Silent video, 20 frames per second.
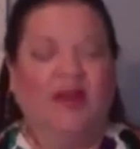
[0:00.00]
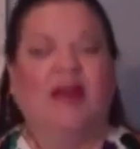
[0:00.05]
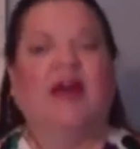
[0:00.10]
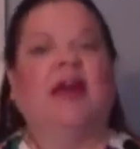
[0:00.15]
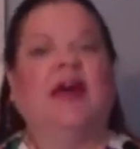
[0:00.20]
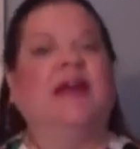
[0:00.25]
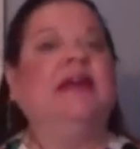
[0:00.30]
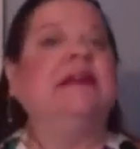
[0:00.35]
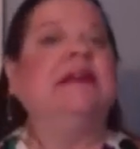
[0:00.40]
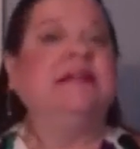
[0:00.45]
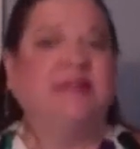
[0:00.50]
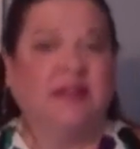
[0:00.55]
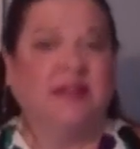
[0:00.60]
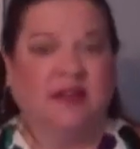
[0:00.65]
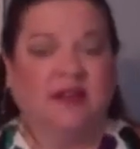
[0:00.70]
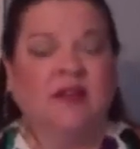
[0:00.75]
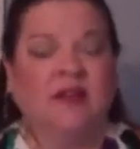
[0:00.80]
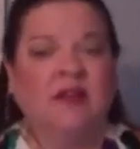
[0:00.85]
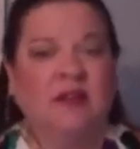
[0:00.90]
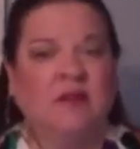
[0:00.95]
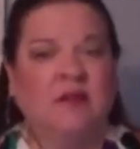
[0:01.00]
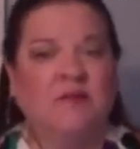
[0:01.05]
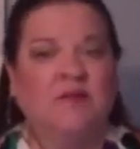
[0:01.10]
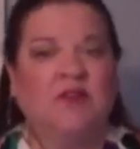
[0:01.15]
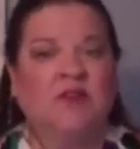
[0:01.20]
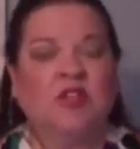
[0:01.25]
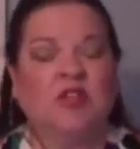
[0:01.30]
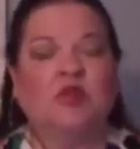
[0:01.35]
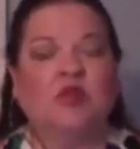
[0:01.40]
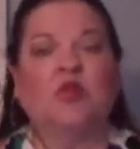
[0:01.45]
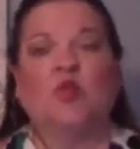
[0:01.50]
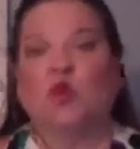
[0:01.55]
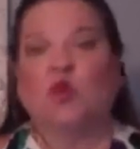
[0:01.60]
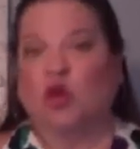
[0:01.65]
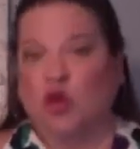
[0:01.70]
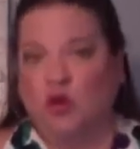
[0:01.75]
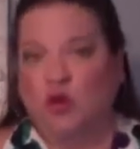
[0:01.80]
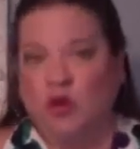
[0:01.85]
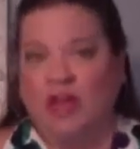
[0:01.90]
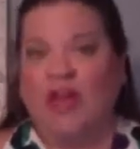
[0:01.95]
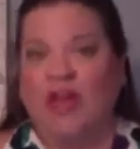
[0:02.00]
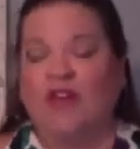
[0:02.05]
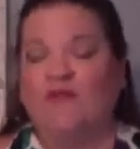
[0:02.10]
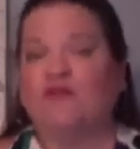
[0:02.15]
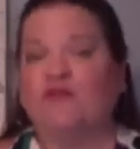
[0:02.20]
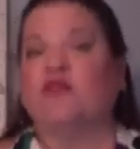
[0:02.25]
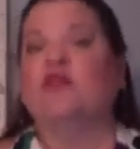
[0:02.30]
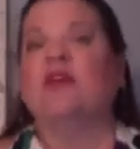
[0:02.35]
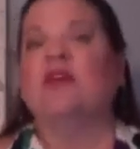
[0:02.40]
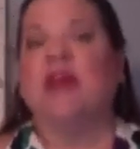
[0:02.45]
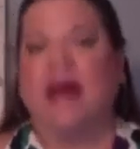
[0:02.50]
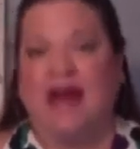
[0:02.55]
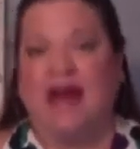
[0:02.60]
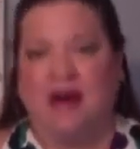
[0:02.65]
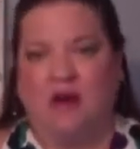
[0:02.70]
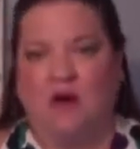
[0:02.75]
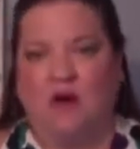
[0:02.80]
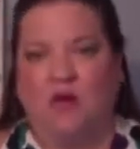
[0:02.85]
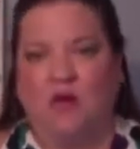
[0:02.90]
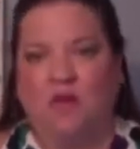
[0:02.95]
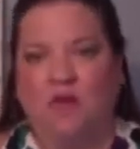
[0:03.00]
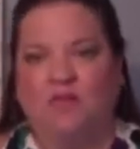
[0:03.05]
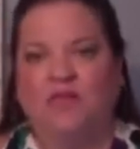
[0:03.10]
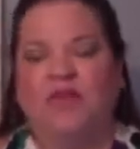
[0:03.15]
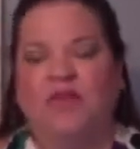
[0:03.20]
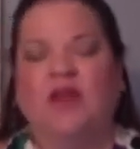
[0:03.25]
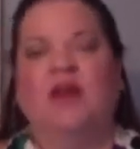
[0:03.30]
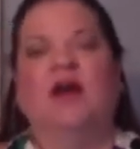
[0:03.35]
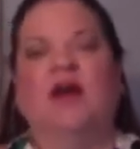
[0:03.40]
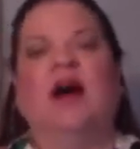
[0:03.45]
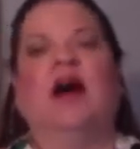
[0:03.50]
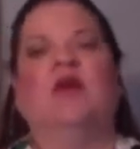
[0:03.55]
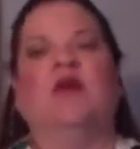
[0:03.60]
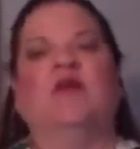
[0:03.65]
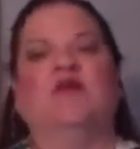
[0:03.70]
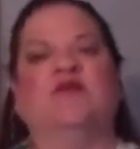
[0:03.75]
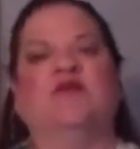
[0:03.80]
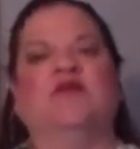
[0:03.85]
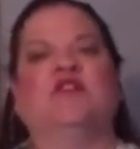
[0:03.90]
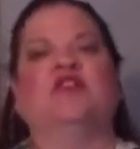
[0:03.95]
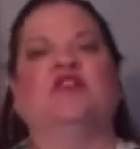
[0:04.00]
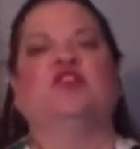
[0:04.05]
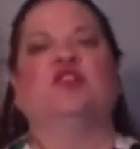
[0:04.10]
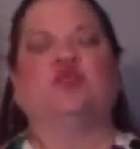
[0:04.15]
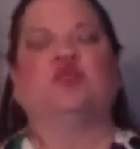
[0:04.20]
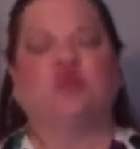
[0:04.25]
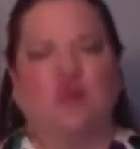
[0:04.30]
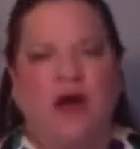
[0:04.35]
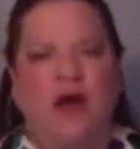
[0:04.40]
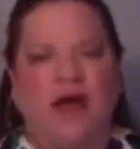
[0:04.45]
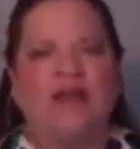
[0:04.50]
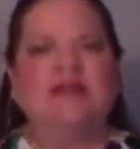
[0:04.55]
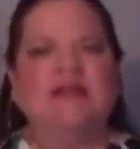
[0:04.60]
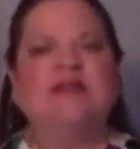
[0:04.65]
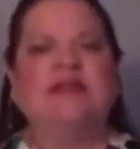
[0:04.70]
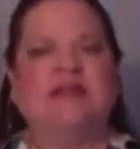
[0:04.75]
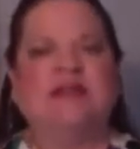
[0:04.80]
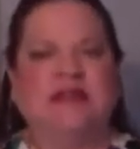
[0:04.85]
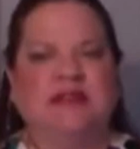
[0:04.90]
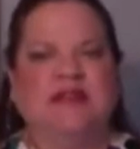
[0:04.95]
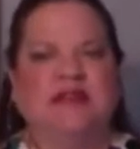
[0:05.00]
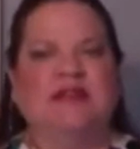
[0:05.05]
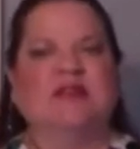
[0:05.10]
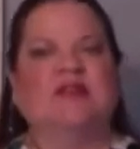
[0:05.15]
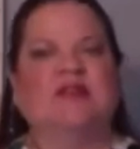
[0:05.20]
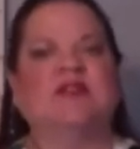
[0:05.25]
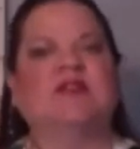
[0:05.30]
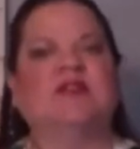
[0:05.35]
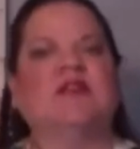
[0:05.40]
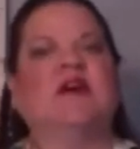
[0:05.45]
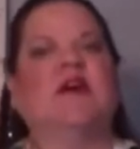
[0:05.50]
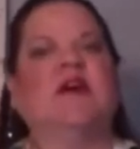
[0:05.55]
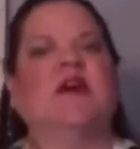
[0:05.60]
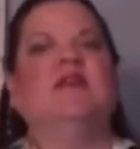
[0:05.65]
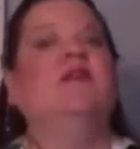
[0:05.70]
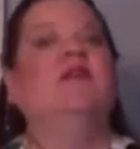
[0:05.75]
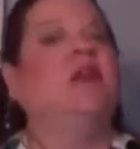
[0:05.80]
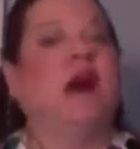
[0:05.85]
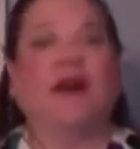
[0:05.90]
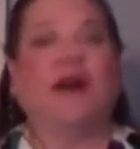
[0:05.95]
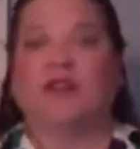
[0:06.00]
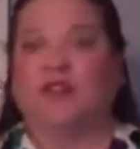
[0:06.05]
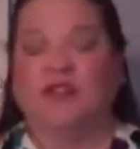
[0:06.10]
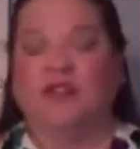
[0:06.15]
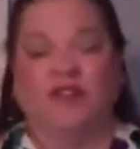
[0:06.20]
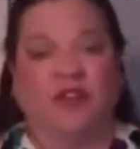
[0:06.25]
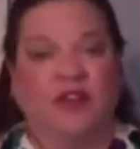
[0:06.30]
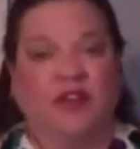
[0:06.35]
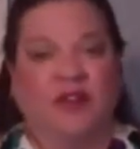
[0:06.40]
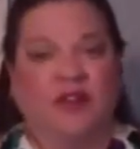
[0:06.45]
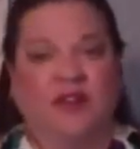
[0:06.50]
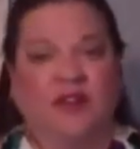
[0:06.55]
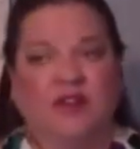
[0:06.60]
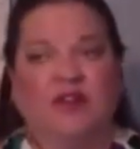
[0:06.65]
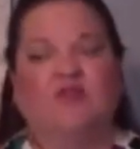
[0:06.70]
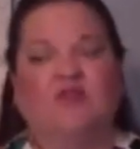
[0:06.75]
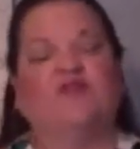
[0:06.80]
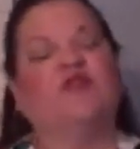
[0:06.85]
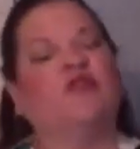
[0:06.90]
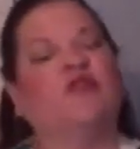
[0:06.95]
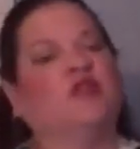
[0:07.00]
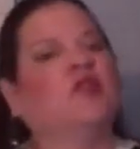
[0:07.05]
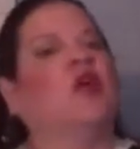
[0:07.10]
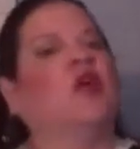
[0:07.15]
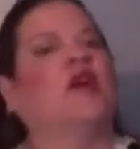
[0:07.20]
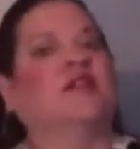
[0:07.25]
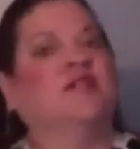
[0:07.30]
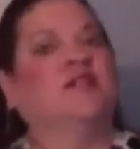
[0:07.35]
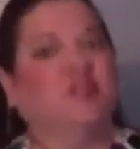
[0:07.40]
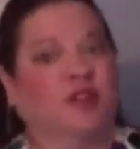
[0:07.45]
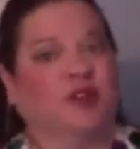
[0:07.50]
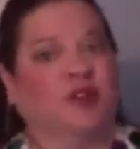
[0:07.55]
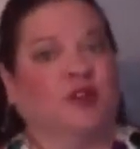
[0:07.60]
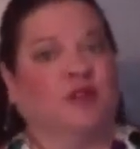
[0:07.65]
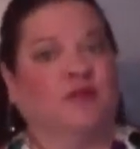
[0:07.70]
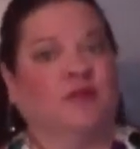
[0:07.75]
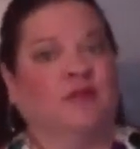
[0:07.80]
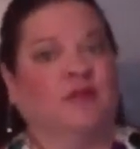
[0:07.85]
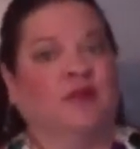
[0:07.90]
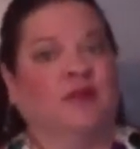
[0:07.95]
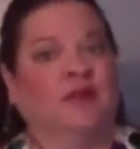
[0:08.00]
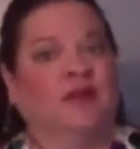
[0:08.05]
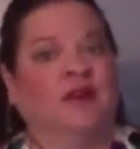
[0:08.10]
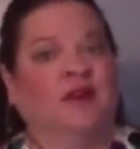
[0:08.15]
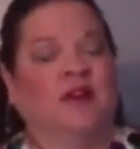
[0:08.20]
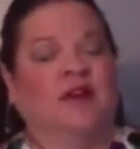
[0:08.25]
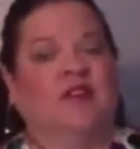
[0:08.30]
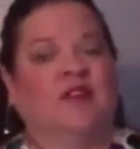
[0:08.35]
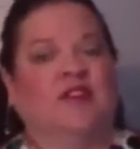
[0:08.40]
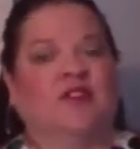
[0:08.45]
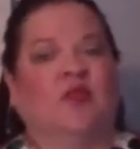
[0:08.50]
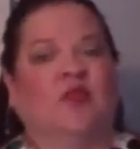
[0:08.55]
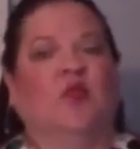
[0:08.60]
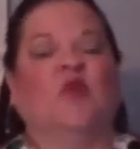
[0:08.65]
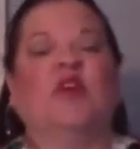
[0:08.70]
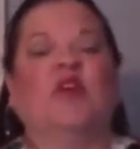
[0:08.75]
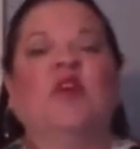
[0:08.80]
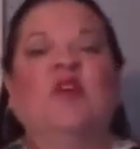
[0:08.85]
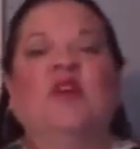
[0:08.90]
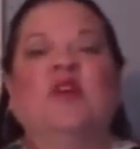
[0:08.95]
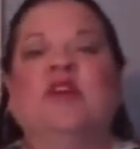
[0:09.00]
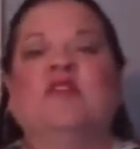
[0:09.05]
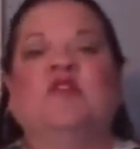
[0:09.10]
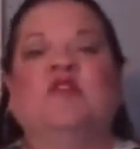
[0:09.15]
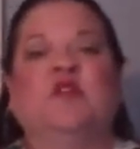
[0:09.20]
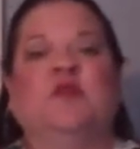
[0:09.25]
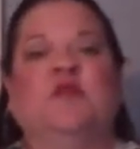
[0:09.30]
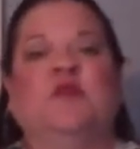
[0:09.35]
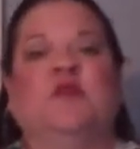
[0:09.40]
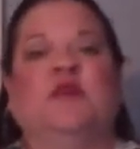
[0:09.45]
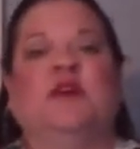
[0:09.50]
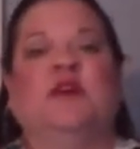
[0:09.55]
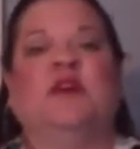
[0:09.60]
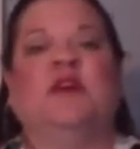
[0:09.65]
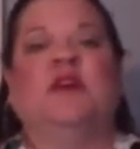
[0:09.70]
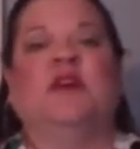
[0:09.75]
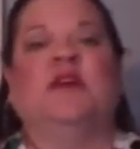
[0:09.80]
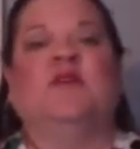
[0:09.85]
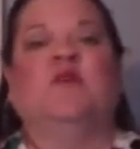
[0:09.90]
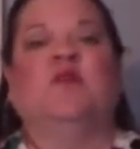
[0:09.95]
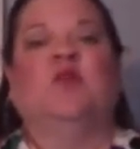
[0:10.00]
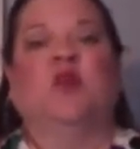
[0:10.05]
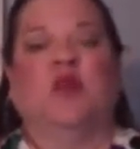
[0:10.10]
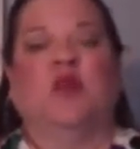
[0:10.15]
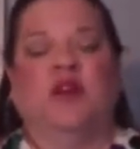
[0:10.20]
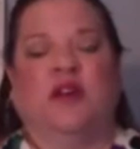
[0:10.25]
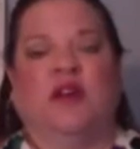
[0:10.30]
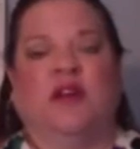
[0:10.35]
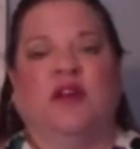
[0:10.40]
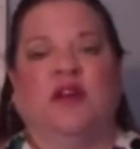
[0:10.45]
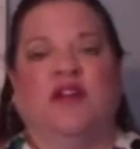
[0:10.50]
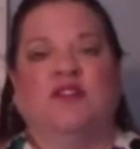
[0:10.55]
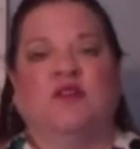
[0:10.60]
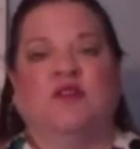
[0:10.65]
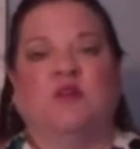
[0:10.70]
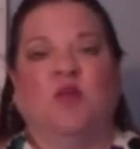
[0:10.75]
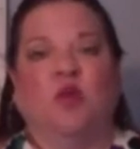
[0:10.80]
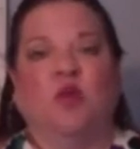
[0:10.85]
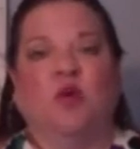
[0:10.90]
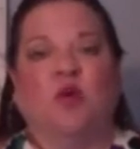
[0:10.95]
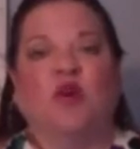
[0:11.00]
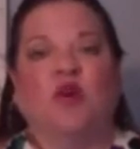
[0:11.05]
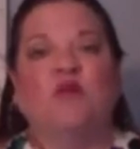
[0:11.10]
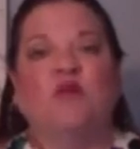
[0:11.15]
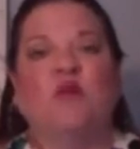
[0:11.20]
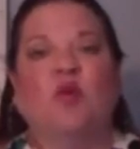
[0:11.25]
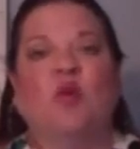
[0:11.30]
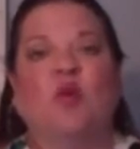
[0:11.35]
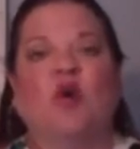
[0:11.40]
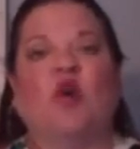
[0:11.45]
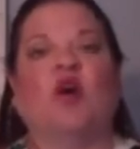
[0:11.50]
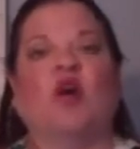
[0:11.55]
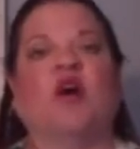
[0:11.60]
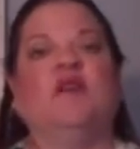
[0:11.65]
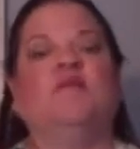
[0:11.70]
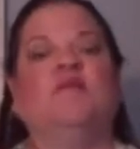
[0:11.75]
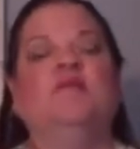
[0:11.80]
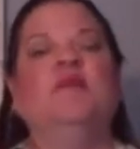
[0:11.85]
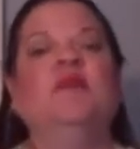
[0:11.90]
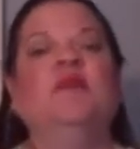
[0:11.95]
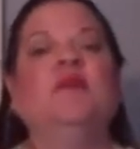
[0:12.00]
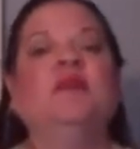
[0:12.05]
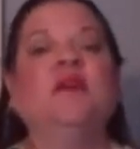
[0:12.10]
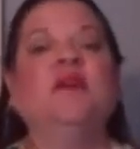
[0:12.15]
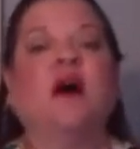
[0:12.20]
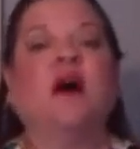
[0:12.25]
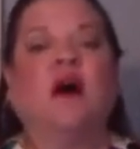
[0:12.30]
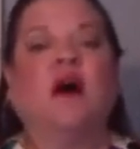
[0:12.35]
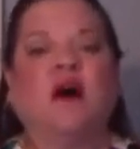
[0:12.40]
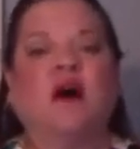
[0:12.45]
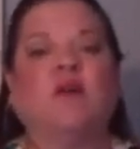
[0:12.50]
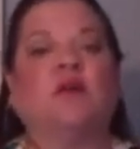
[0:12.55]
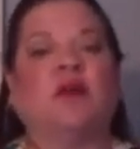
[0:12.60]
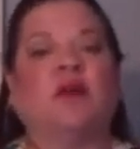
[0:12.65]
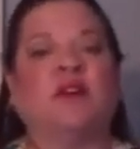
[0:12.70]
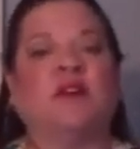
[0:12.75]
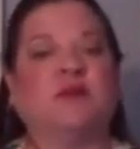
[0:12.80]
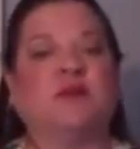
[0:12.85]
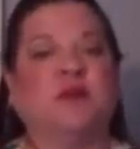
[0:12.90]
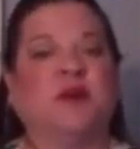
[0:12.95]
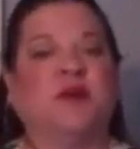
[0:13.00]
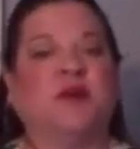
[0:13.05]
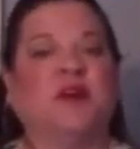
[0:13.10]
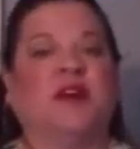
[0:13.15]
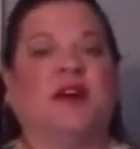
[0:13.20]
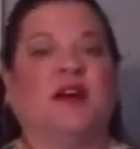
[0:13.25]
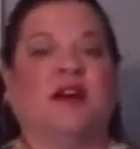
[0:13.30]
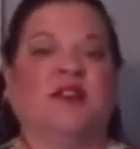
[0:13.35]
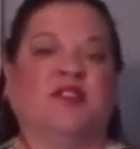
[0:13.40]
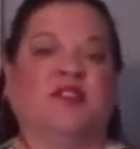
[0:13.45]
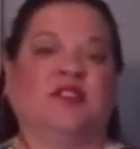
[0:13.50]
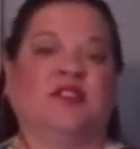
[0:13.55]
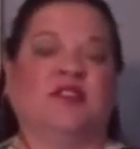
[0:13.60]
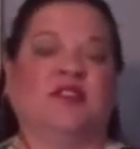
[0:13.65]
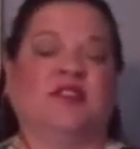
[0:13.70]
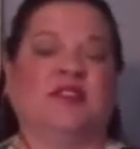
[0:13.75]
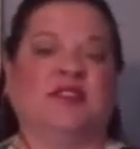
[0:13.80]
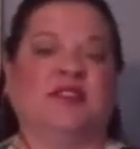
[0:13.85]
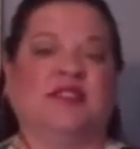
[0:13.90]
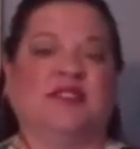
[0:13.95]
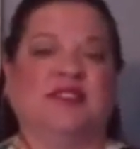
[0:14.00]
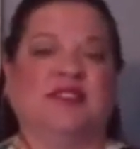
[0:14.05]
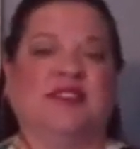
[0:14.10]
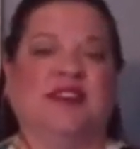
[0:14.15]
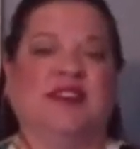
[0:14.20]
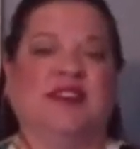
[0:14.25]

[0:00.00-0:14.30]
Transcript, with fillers: and it did, so that we're okay for now. However, the trend is not good for the long term. So we're going to be working as a board more on building our prosperity consciousness.